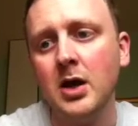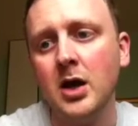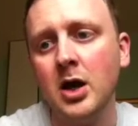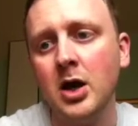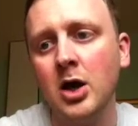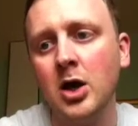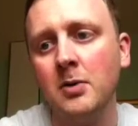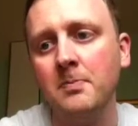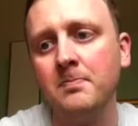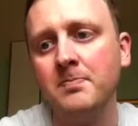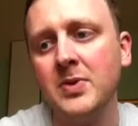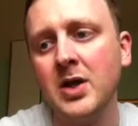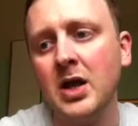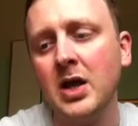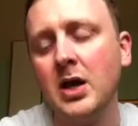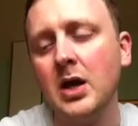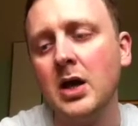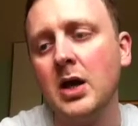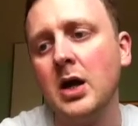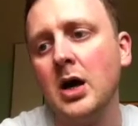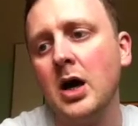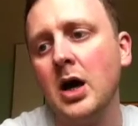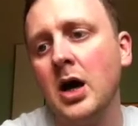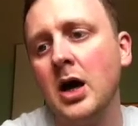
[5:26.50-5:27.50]

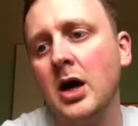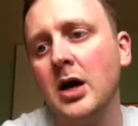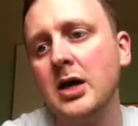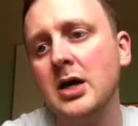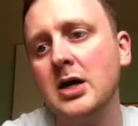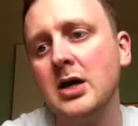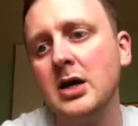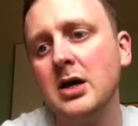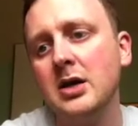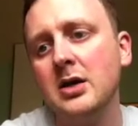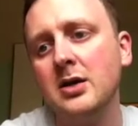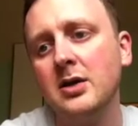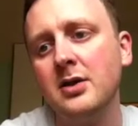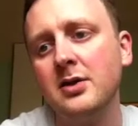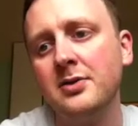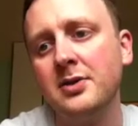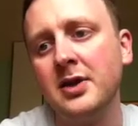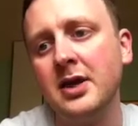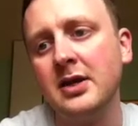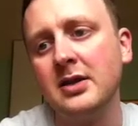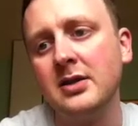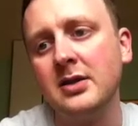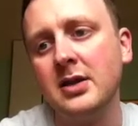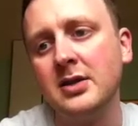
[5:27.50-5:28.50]
I
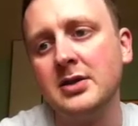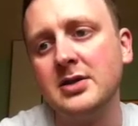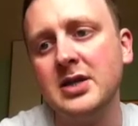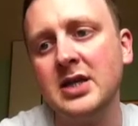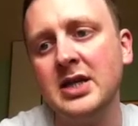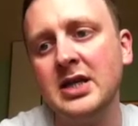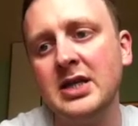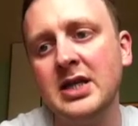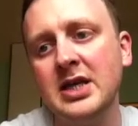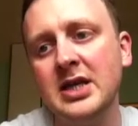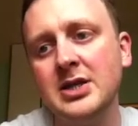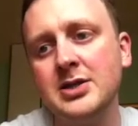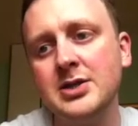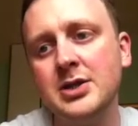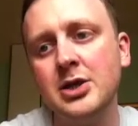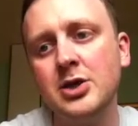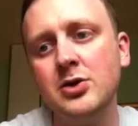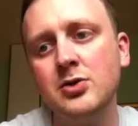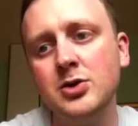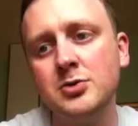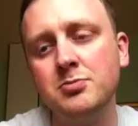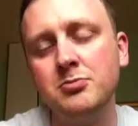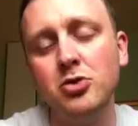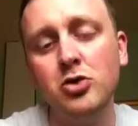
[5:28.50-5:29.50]
think that he needs to
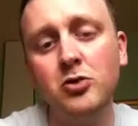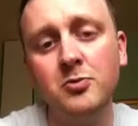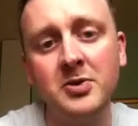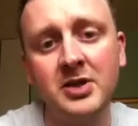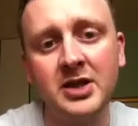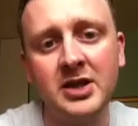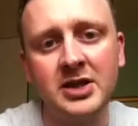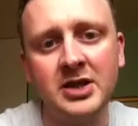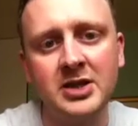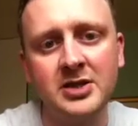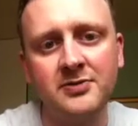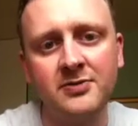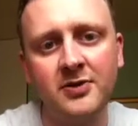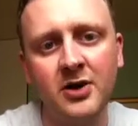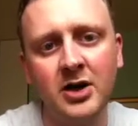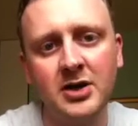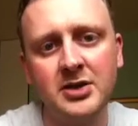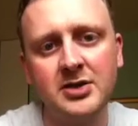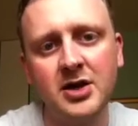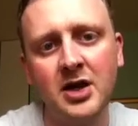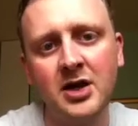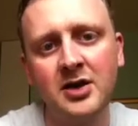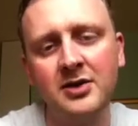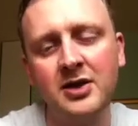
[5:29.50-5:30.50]
use movement in this
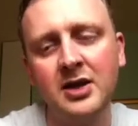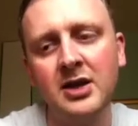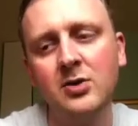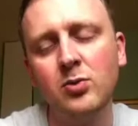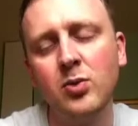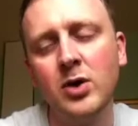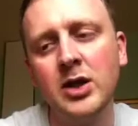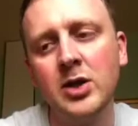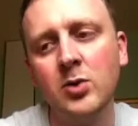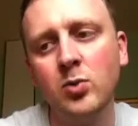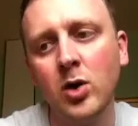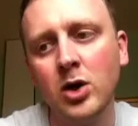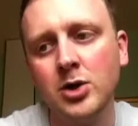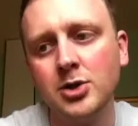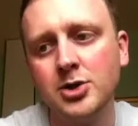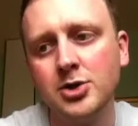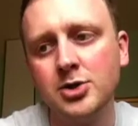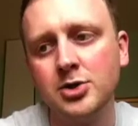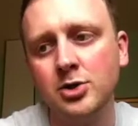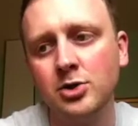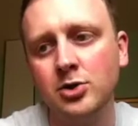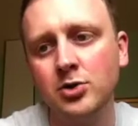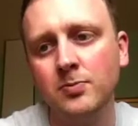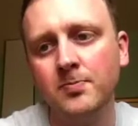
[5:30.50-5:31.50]
fight. I think when he wants
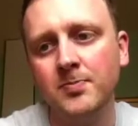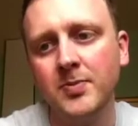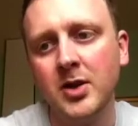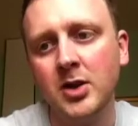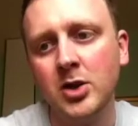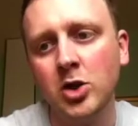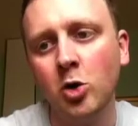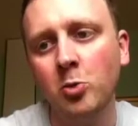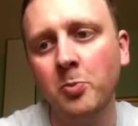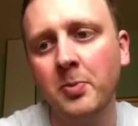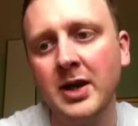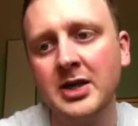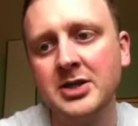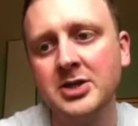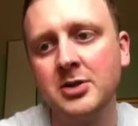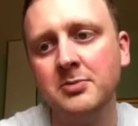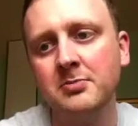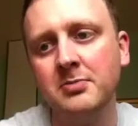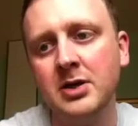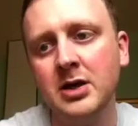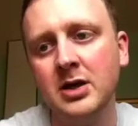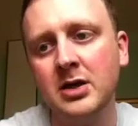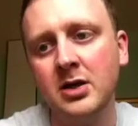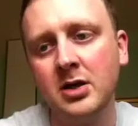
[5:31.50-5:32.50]
to, Lopez
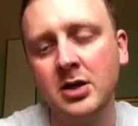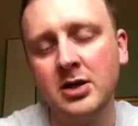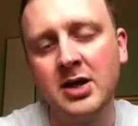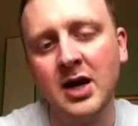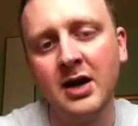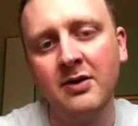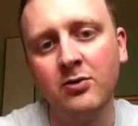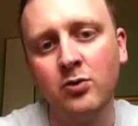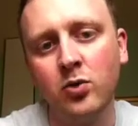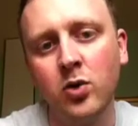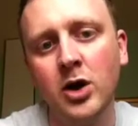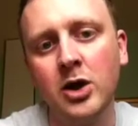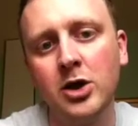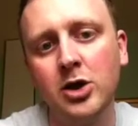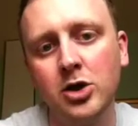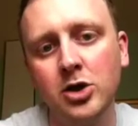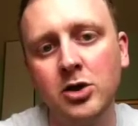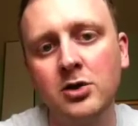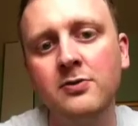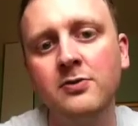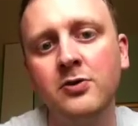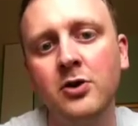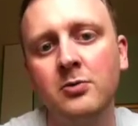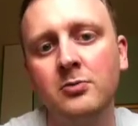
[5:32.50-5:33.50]
can have quite
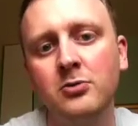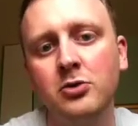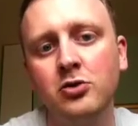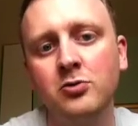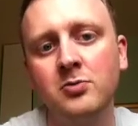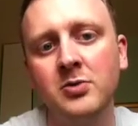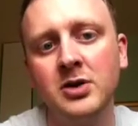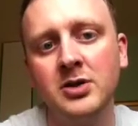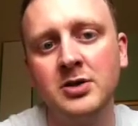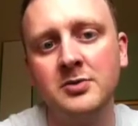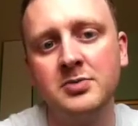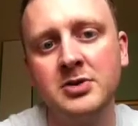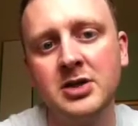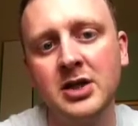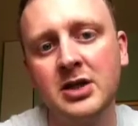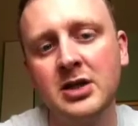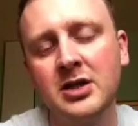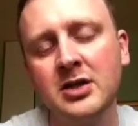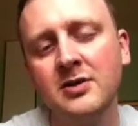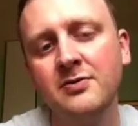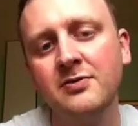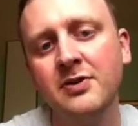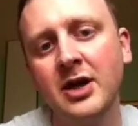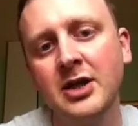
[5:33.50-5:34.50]
good foot movement,
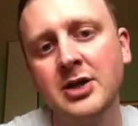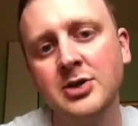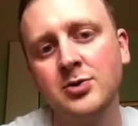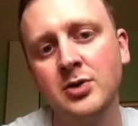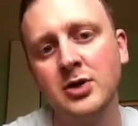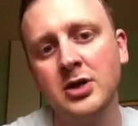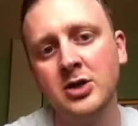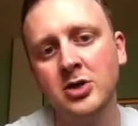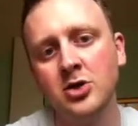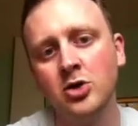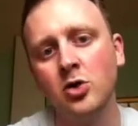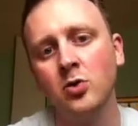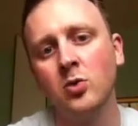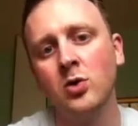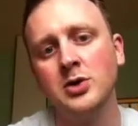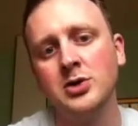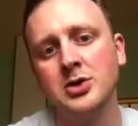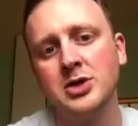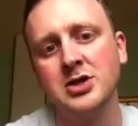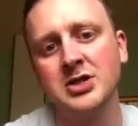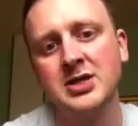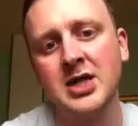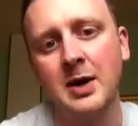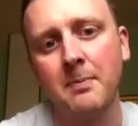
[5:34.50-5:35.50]
particularly in defence when he
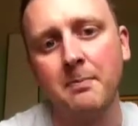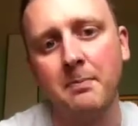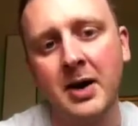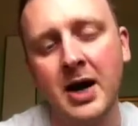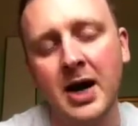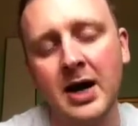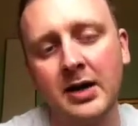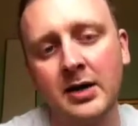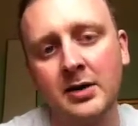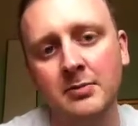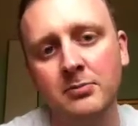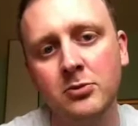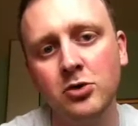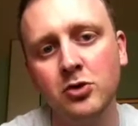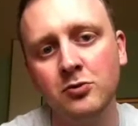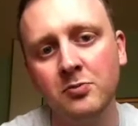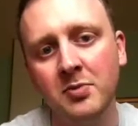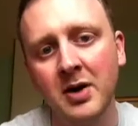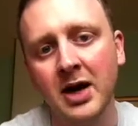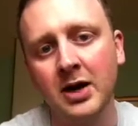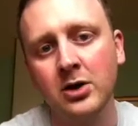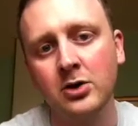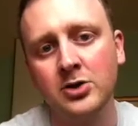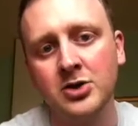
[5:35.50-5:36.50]
wants to step back and move
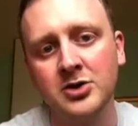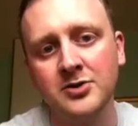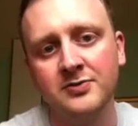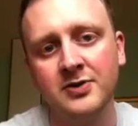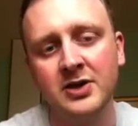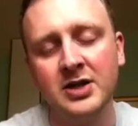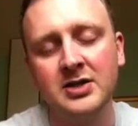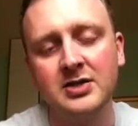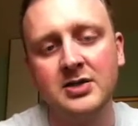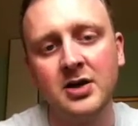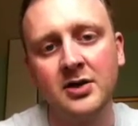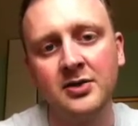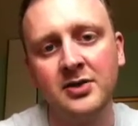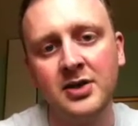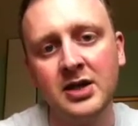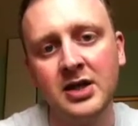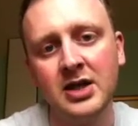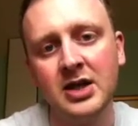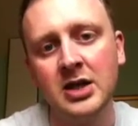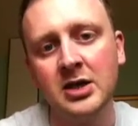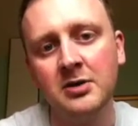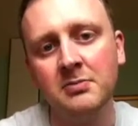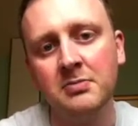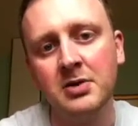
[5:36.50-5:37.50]
back on his feet. I
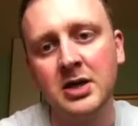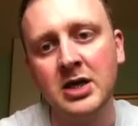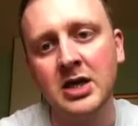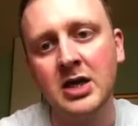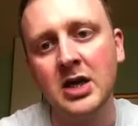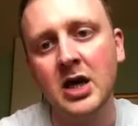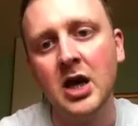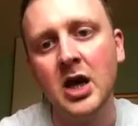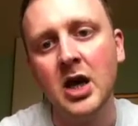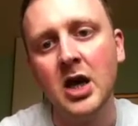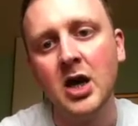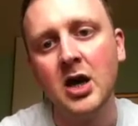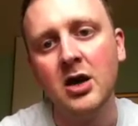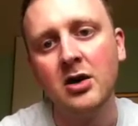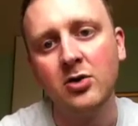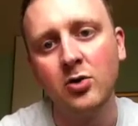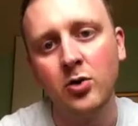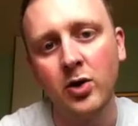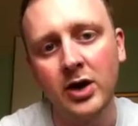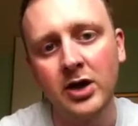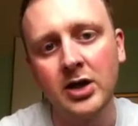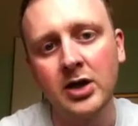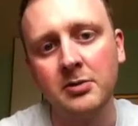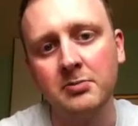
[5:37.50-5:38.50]
think he can be
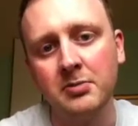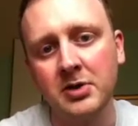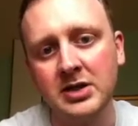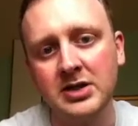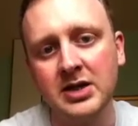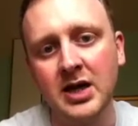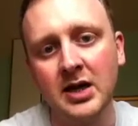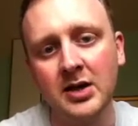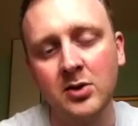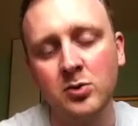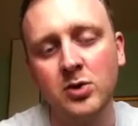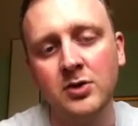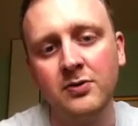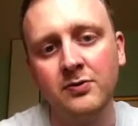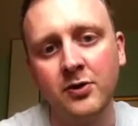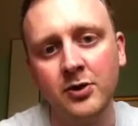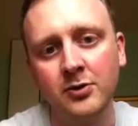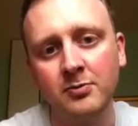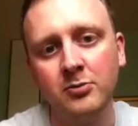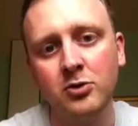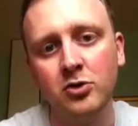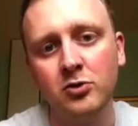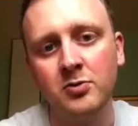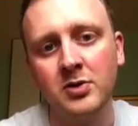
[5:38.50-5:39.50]
quicker than Maidana with
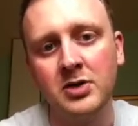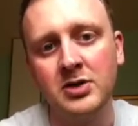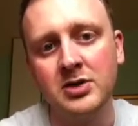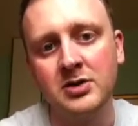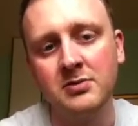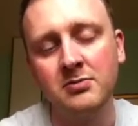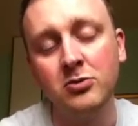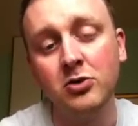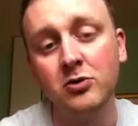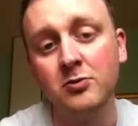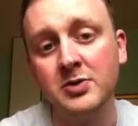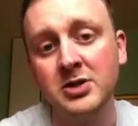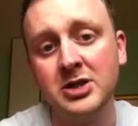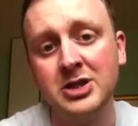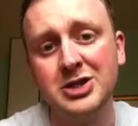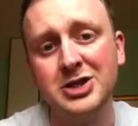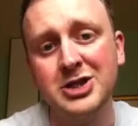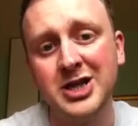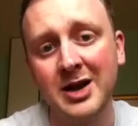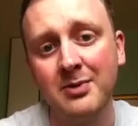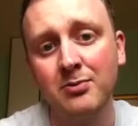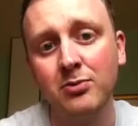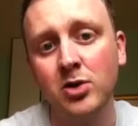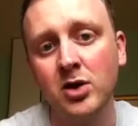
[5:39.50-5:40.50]
foot movement and movement in
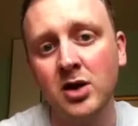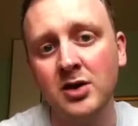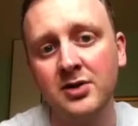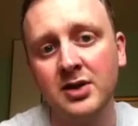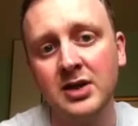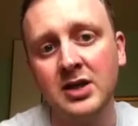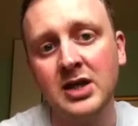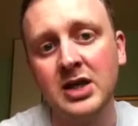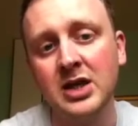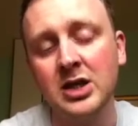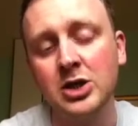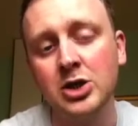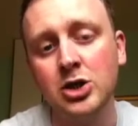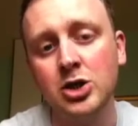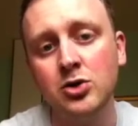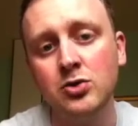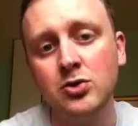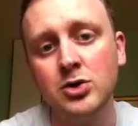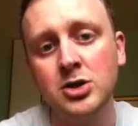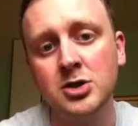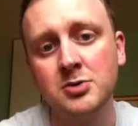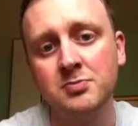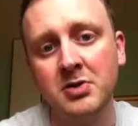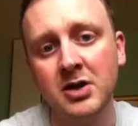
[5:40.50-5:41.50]
general. I think he can
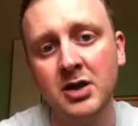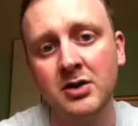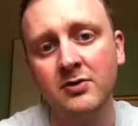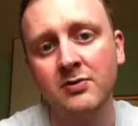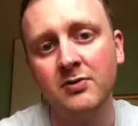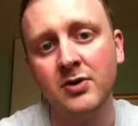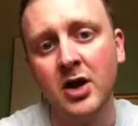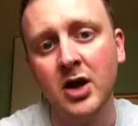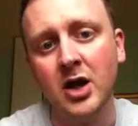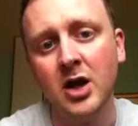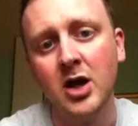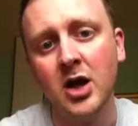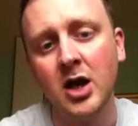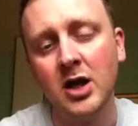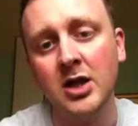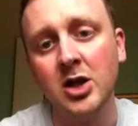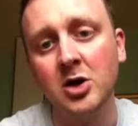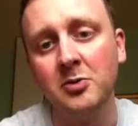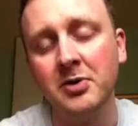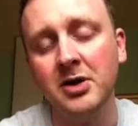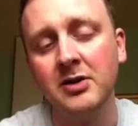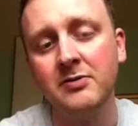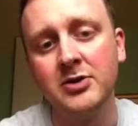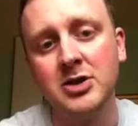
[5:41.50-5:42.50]
use a
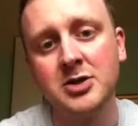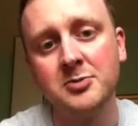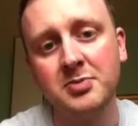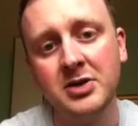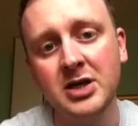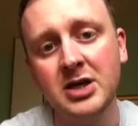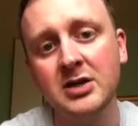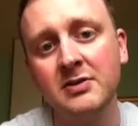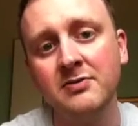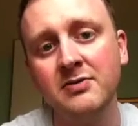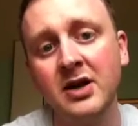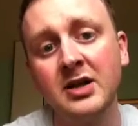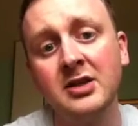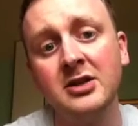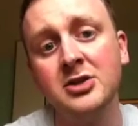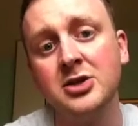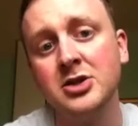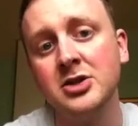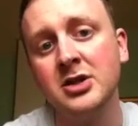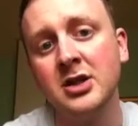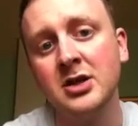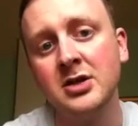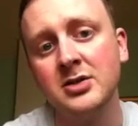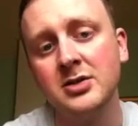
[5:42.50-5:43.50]
little bit of a speed
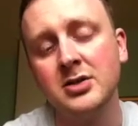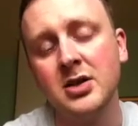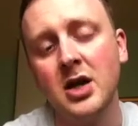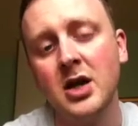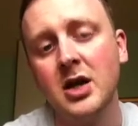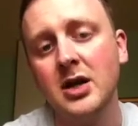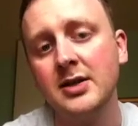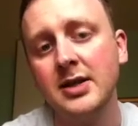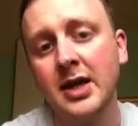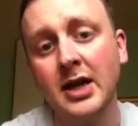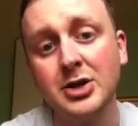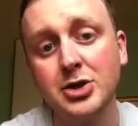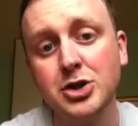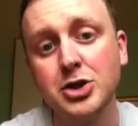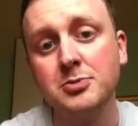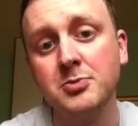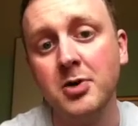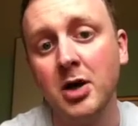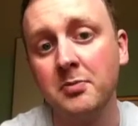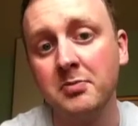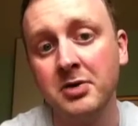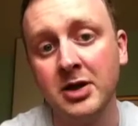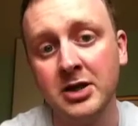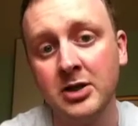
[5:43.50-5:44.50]
advantage in this. That's just
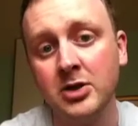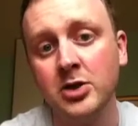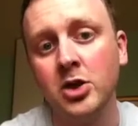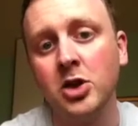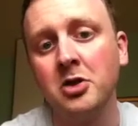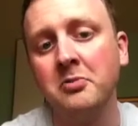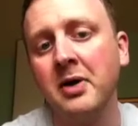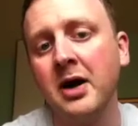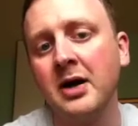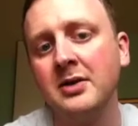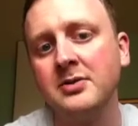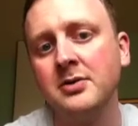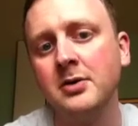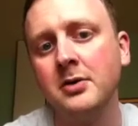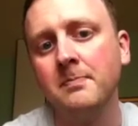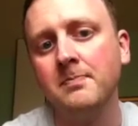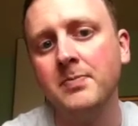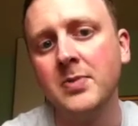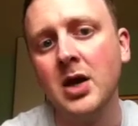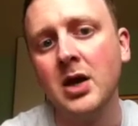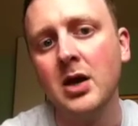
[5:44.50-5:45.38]
my opinion on the matter.